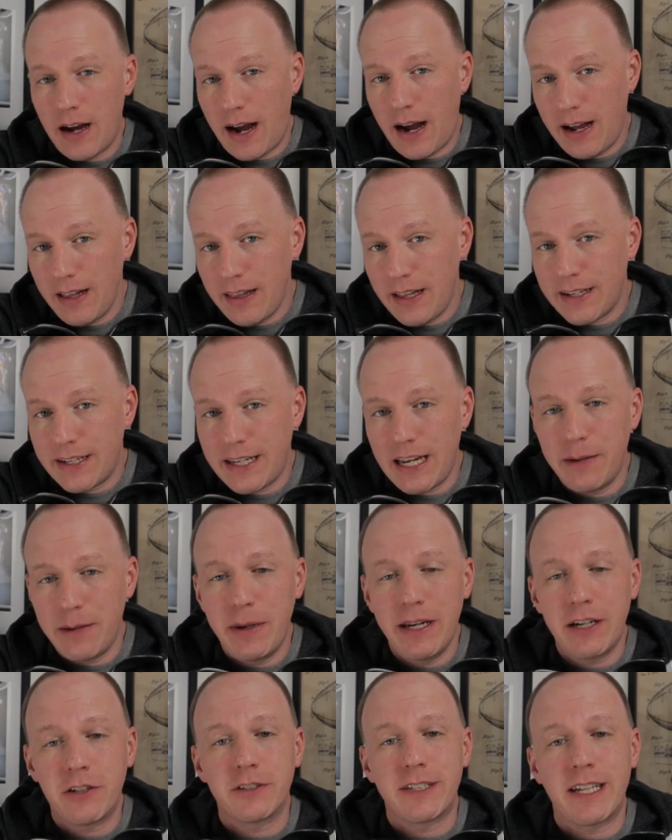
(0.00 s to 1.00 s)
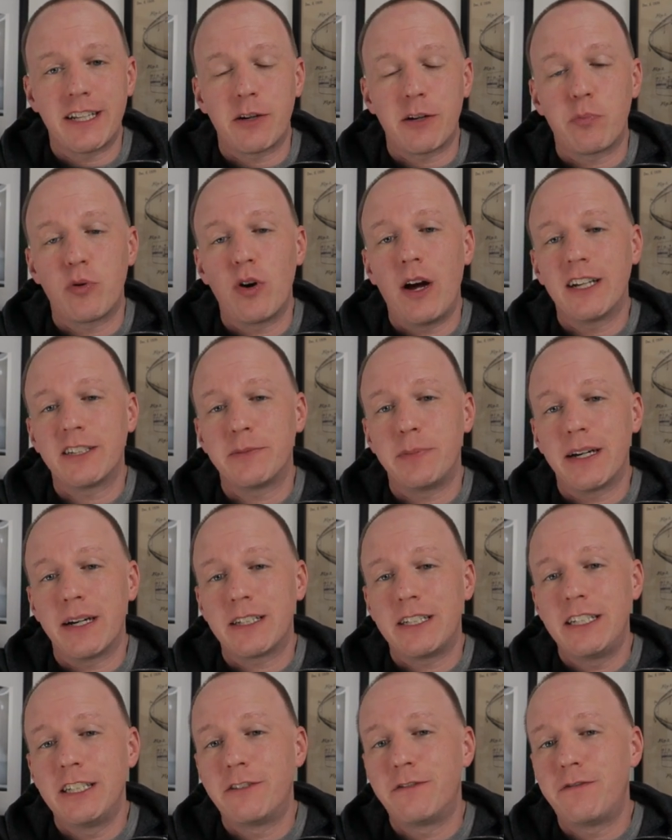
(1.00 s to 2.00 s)
I like Cam Akers as a
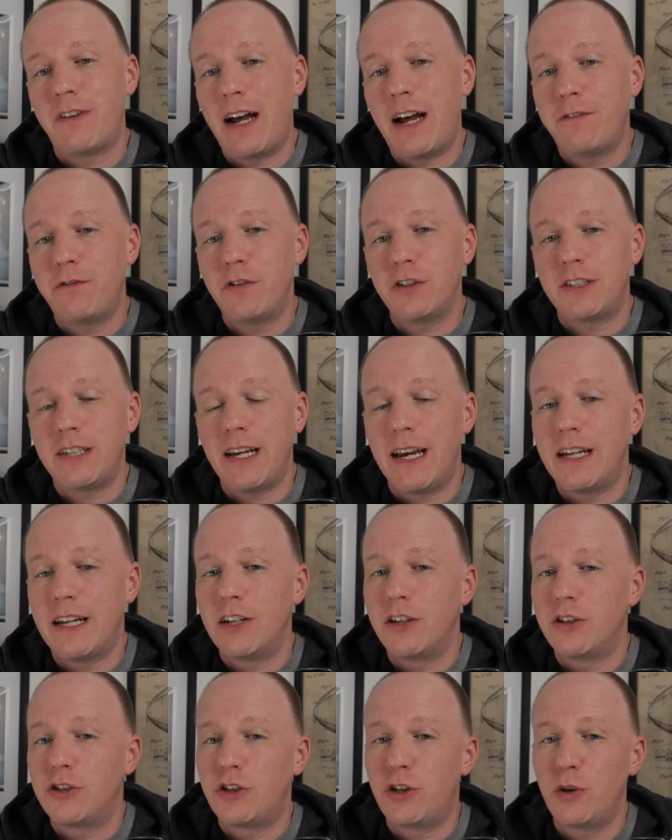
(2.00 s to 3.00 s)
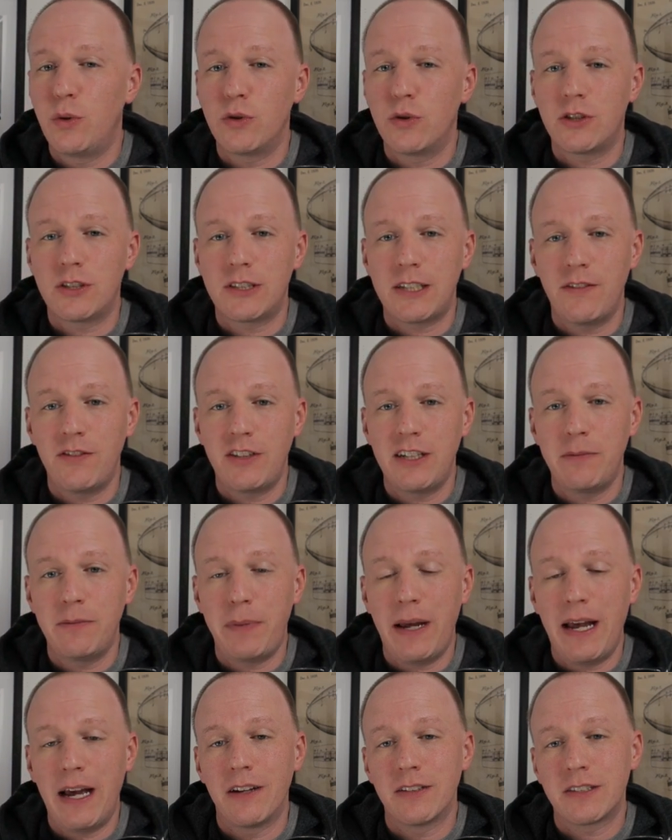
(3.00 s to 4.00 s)
prospect. He's 5'10", 217
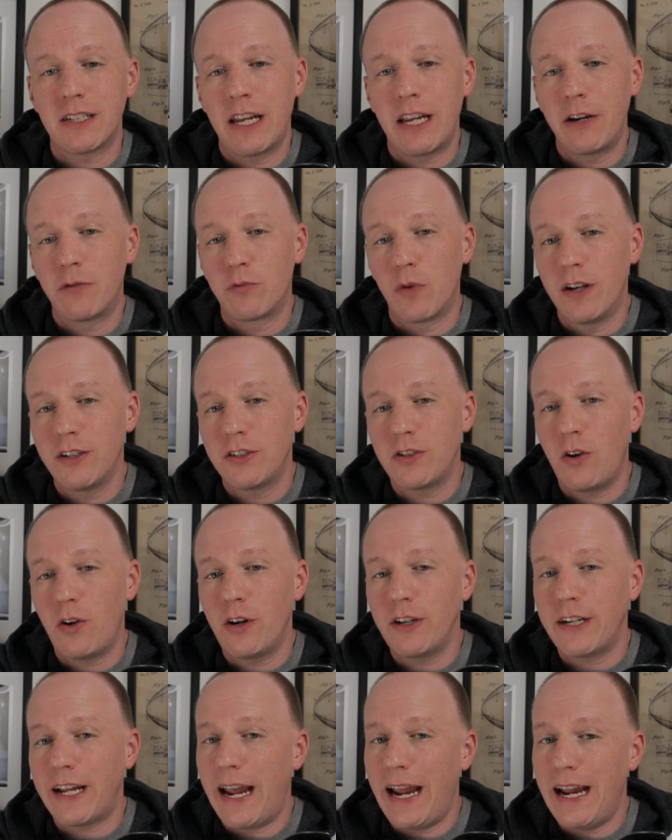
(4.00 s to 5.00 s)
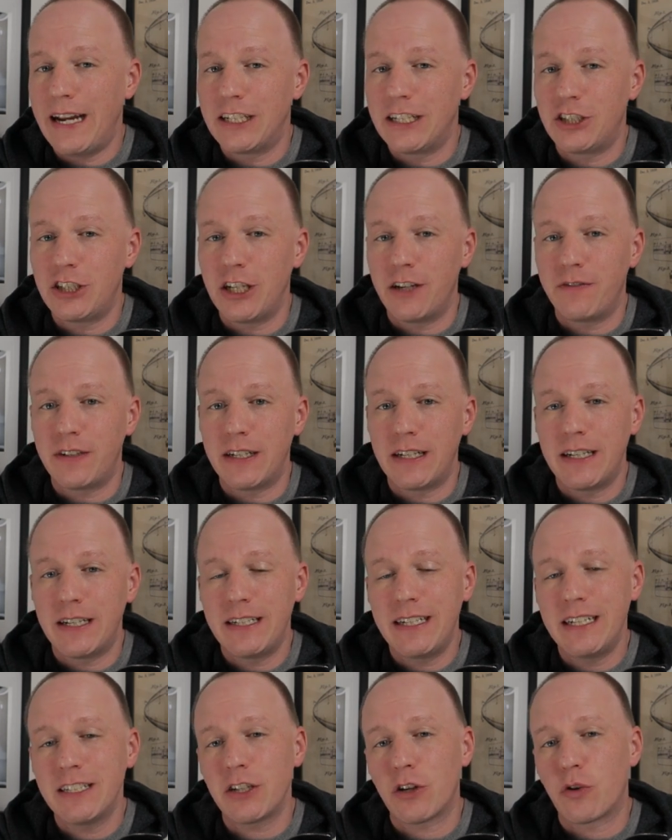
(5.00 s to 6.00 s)
pounds. He runs hard and he's shifty.
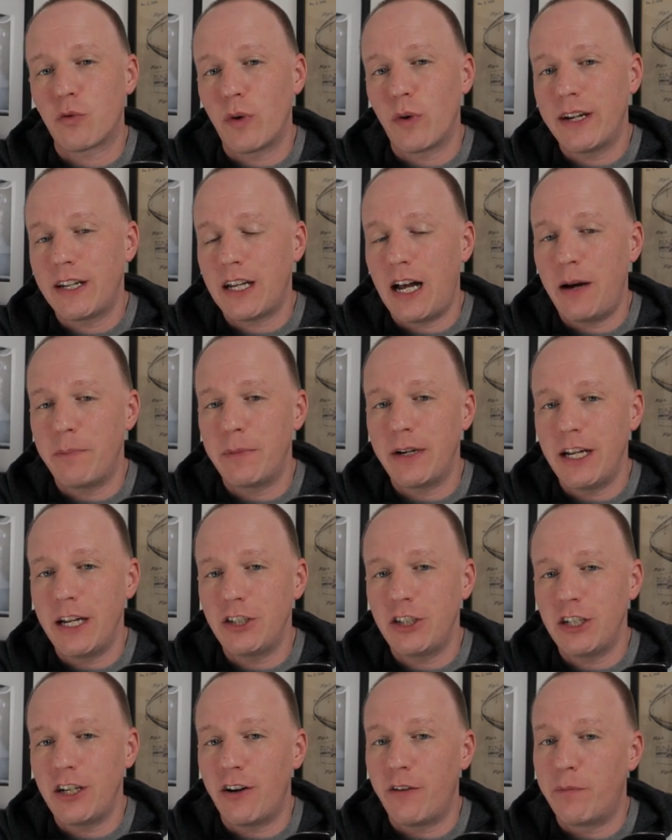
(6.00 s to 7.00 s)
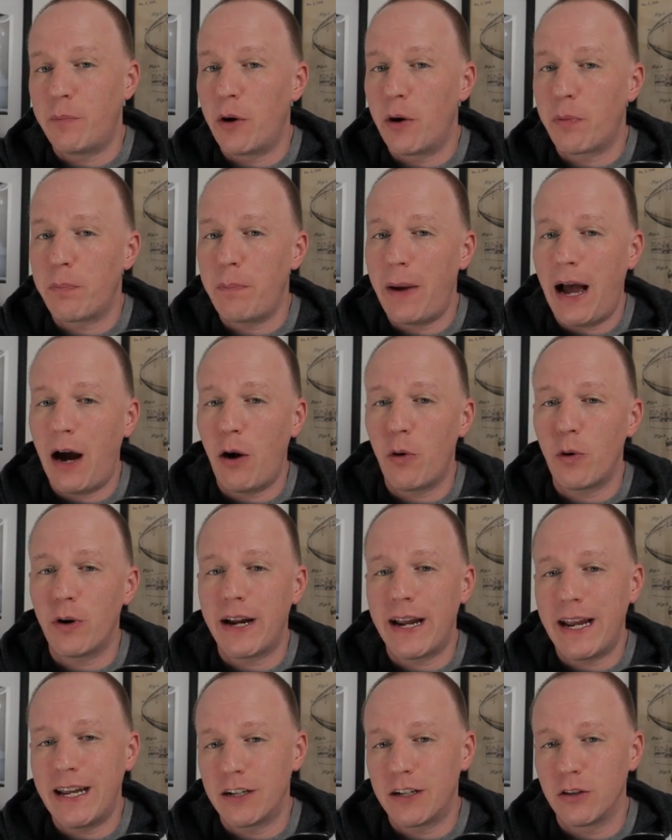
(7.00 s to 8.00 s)
He has a great combination of both power
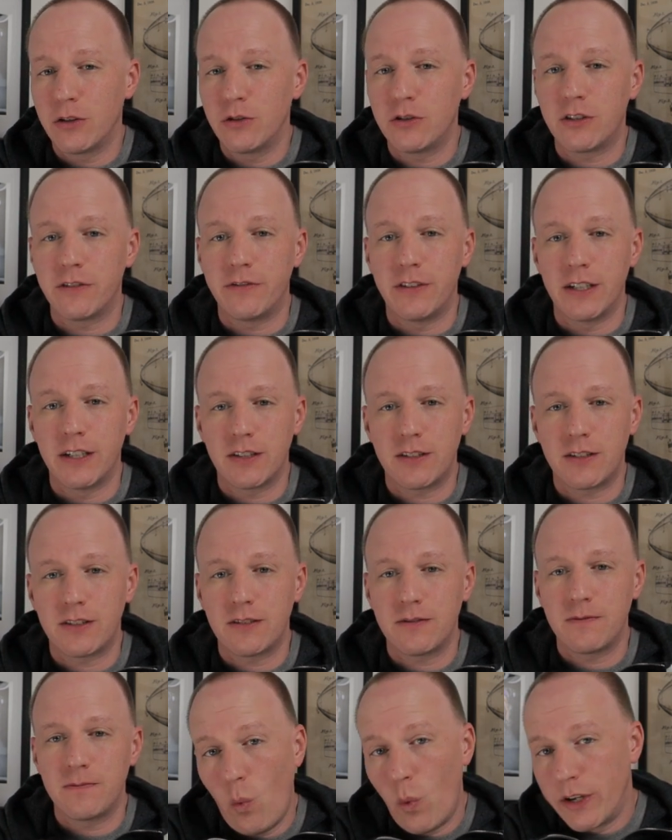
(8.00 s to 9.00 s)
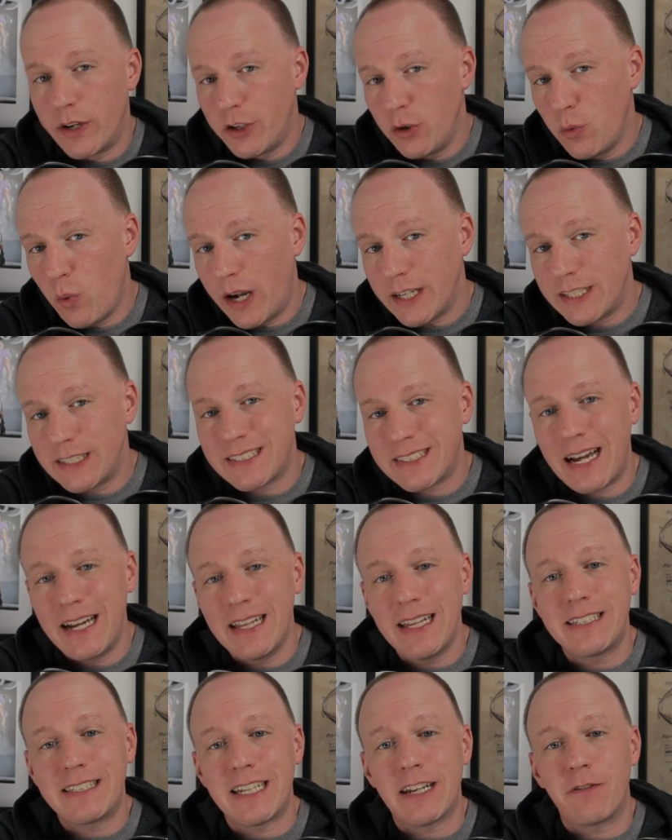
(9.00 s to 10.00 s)
and elusiveness. When you watch his
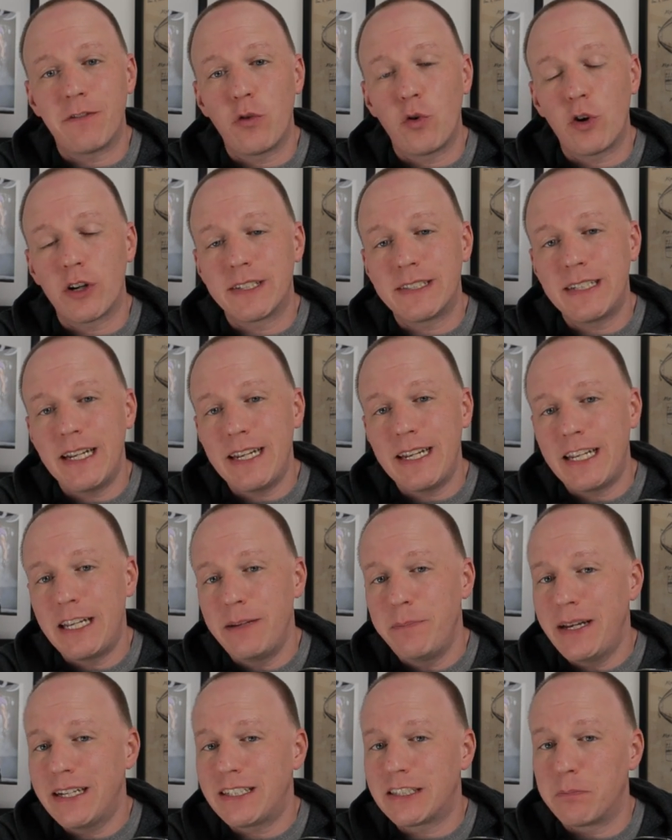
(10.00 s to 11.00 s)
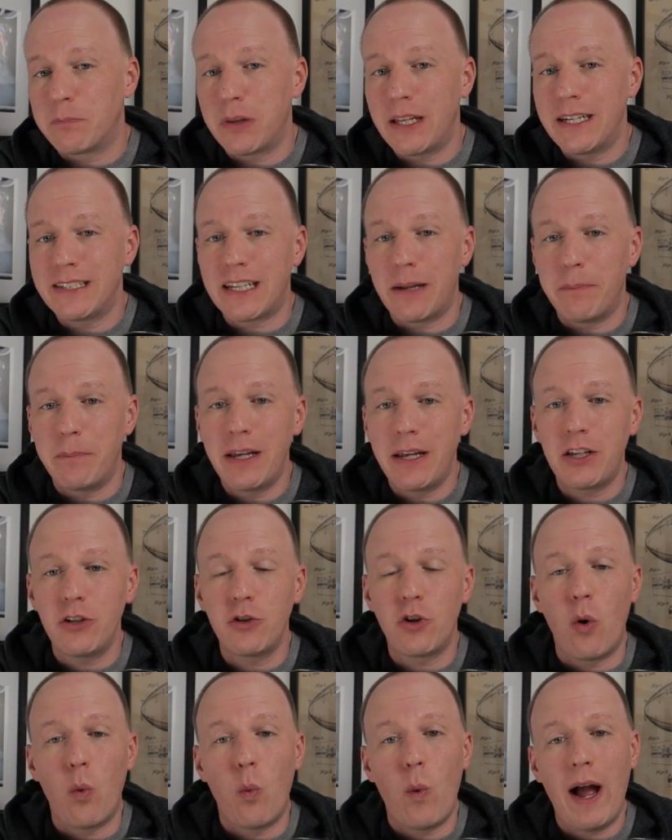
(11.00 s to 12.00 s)
highlights at Florida State, he makes some plays that make you
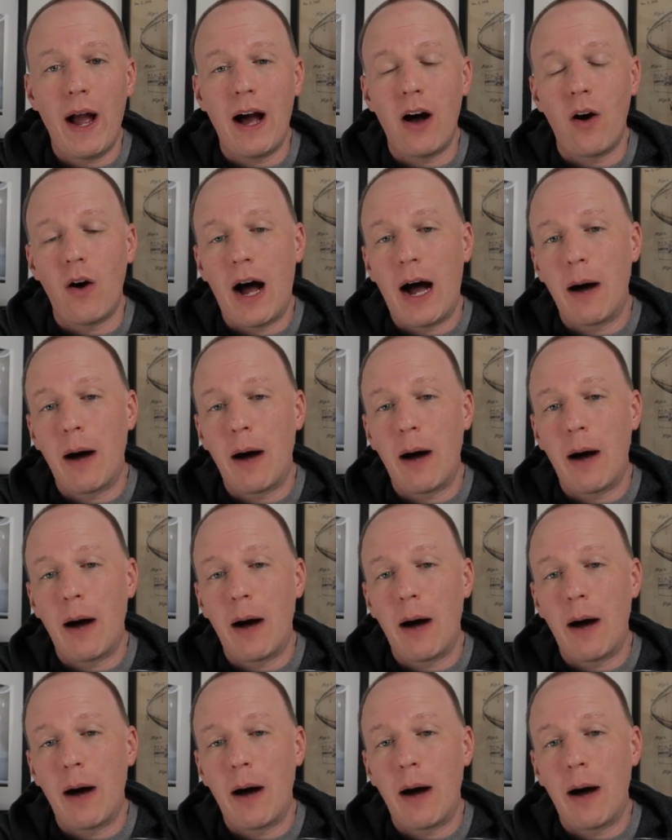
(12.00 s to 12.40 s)
go, wow.